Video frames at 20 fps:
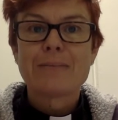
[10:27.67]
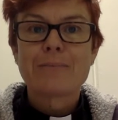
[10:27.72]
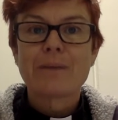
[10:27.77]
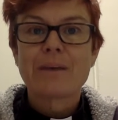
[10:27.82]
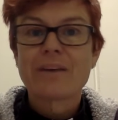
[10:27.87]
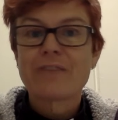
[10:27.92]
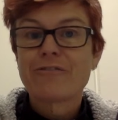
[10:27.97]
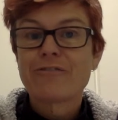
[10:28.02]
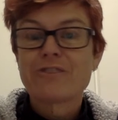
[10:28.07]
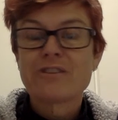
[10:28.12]

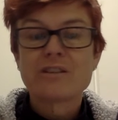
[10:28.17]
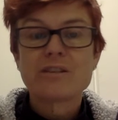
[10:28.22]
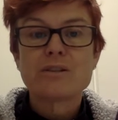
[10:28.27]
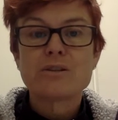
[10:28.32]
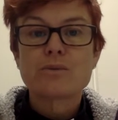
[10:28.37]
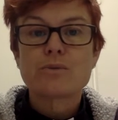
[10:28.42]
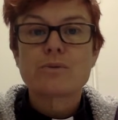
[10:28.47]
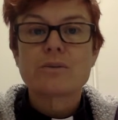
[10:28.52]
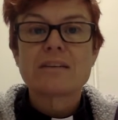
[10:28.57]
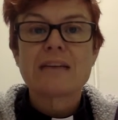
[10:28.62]
gifted
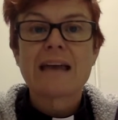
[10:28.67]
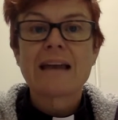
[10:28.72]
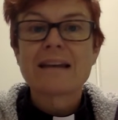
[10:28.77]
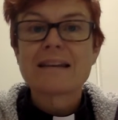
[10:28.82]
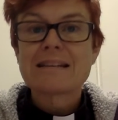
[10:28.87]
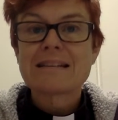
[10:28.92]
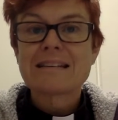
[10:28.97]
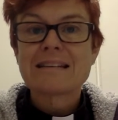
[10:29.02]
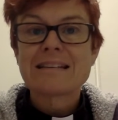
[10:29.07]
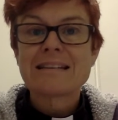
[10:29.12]
or
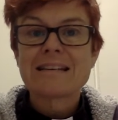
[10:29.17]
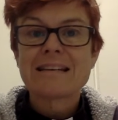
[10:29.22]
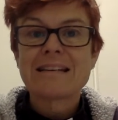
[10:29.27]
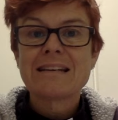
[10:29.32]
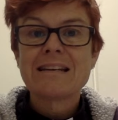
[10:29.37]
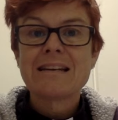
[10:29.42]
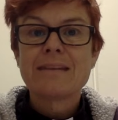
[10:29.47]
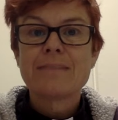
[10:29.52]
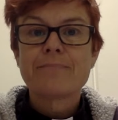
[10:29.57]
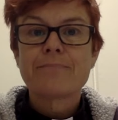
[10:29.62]
talented
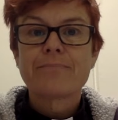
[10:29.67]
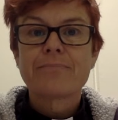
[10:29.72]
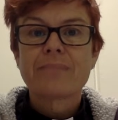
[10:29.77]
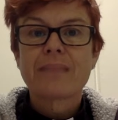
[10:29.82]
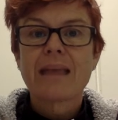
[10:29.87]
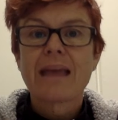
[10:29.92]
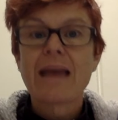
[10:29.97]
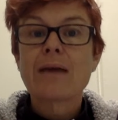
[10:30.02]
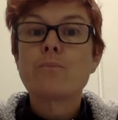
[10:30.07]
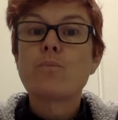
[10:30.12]
in,
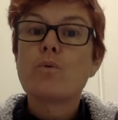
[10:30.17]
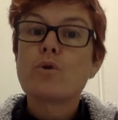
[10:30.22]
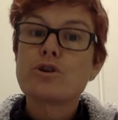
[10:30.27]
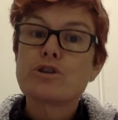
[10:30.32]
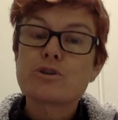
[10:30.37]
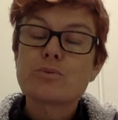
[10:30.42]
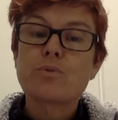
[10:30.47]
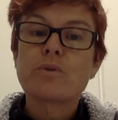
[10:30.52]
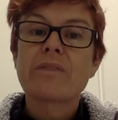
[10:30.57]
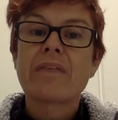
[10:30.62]
and
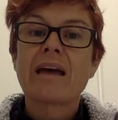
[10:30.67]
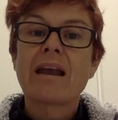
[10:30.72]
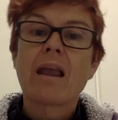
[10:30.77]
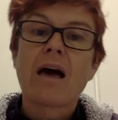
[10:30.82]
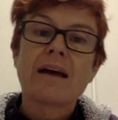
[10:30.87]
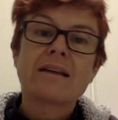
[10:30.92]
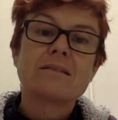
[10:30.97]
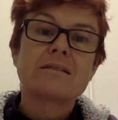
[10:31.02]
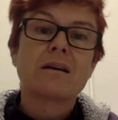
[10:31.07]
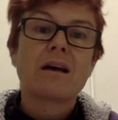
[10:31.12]
which would they
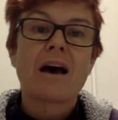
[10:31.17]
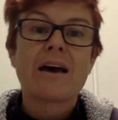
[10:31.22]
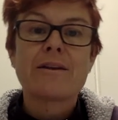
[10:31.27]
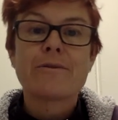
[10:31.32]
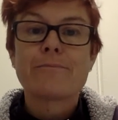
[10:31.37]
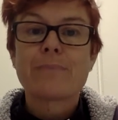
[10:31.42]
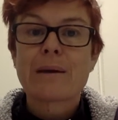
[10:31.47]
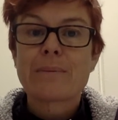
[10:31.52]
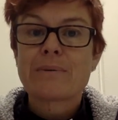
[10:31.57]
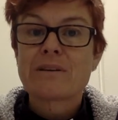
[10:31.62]
like to kind of
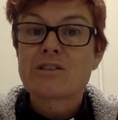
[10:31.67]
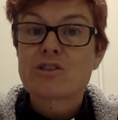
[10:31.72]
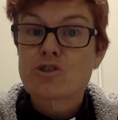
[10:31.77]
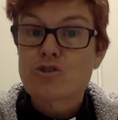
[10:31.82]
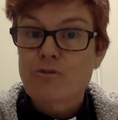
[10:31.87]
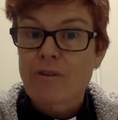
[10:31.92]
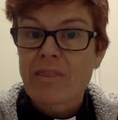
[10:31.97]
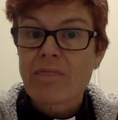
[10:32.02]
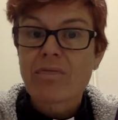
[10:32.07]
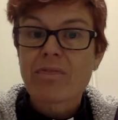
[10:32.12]
maybe
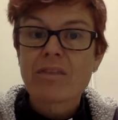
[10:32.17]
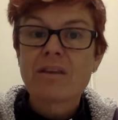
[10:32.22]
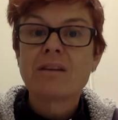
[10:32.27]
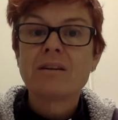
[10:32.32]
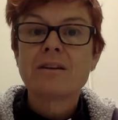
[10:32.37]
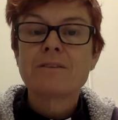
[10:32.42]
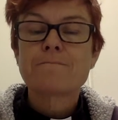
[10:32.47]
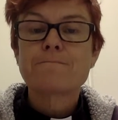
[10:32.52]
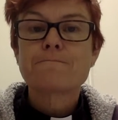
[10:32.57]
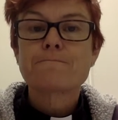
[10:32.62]

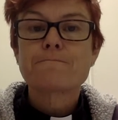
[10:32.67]
strengthen.